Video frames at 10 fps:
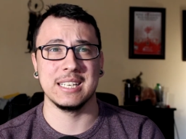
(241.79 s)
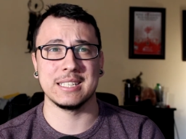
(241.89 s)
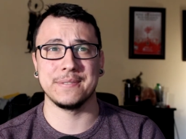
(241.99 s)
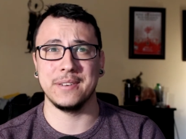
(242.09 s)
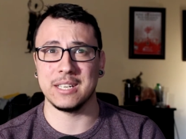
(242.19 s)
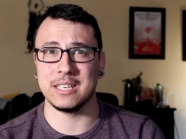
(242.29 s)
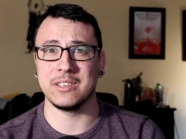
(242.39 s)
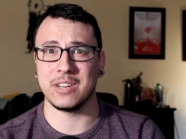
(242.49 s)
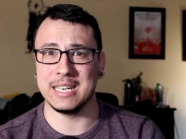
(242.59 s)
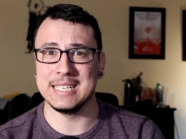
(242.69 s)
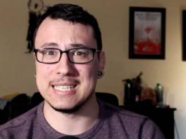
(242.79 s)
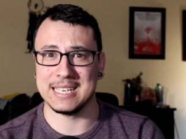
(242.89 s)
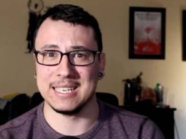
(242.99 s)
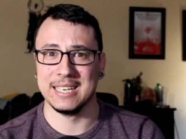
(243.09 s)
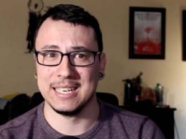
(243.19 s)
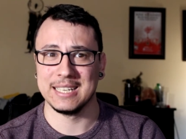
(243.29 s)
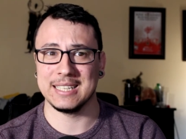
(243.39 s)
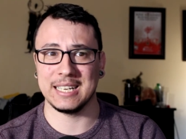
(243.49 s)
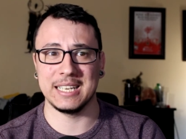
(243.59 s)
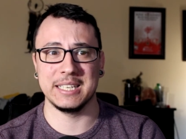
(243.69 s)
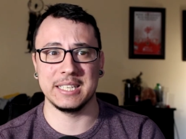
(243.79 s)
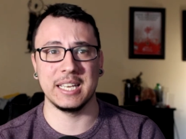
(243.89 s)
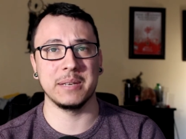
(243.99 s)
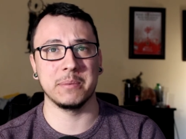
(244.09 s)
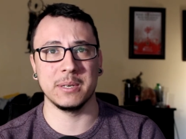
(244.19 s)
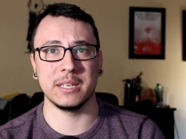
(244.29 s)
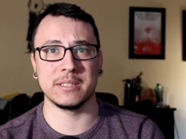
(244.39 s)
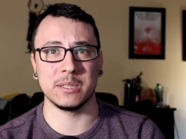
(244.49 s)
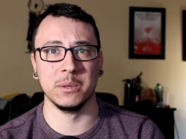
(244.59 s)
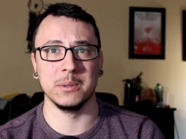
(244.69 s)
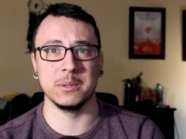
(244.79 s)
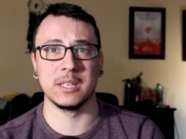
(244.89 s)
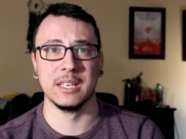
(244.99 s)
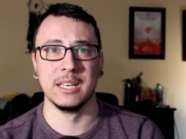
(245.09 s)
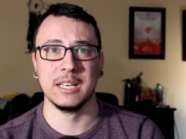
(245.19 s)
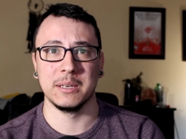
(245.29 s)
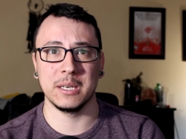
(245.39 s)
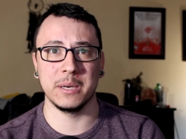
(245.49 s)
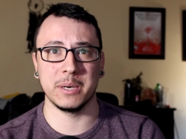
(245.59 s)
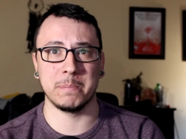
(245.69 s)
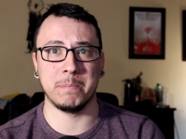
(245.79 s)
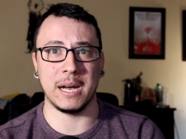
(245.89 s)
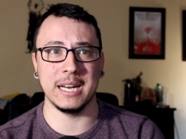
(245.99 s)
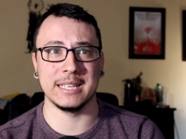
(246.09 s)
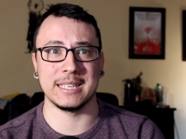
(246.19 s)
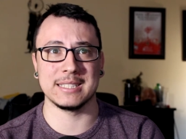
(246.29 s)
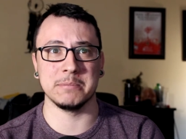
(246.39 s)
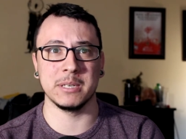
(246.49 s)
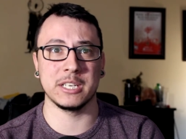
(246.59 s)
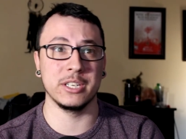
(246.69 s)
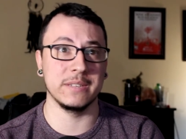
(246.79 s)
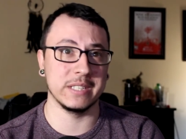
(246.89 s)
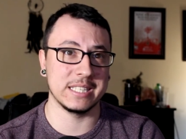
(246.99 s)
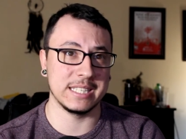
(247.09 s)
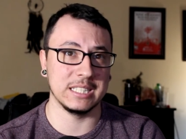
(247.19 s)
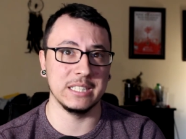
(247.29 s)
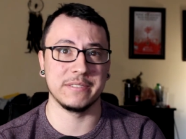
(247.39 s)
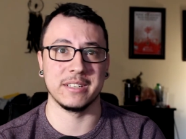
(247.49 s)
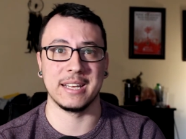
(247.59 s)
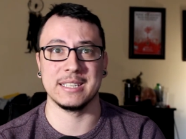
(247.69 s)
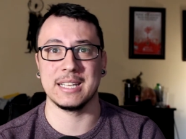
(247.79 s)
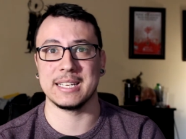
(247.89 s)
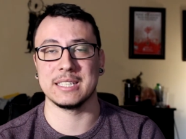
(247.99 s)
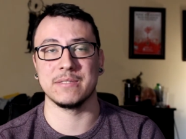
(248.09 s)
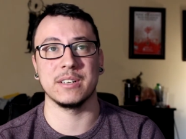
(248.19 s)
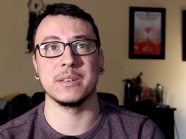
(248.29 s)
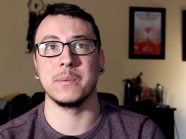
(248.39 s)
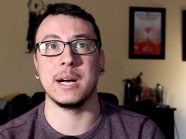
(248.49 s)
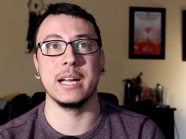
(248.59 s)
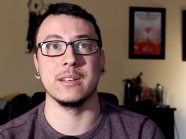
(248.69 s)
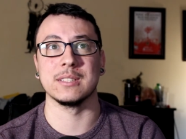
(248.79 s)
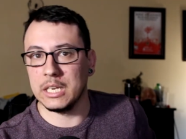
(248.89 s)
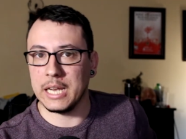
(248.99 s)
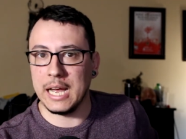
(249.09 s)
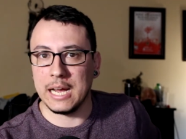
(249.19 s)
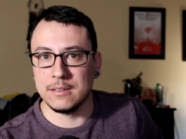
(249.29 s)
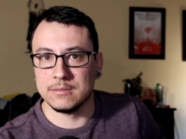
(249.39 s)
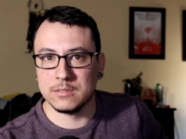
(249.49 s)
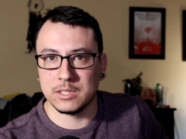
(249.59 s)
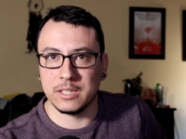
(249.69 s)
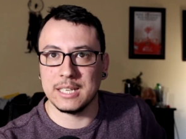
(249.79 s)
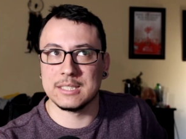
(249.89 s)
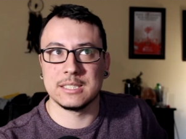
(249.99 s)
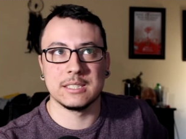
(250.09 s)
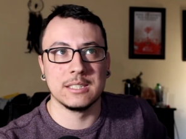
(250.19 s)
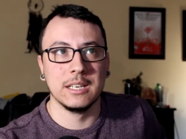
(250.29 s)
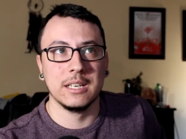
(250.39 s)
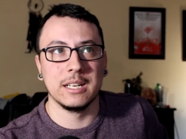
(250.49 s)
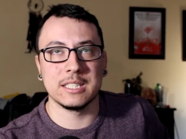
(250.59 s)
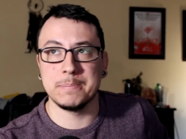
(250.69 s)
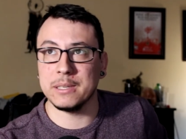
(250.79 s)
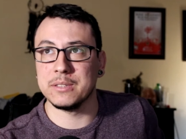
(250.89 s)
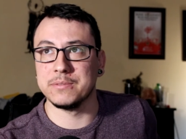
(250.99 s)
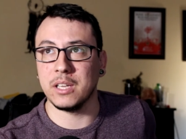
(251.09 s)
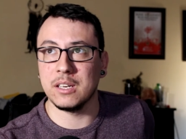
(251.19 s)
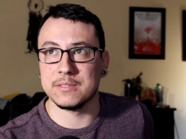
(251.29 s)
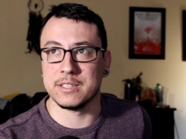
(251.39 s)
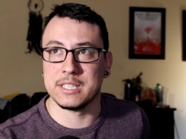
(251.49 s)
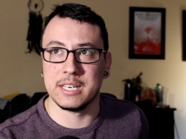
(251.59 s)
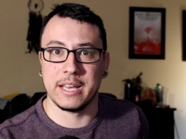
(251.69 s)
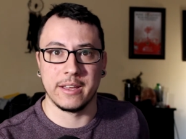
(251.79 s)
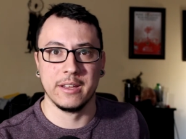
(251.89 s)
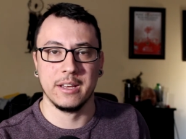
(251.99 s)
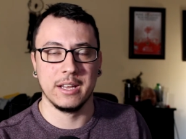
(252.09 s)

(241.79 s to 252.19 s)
It's fucking crazy that he he would have sold. He would have bought it. That somebody could even sell it for that. Like it's fucking wild. And yeah, so that's that's about the vlog for today.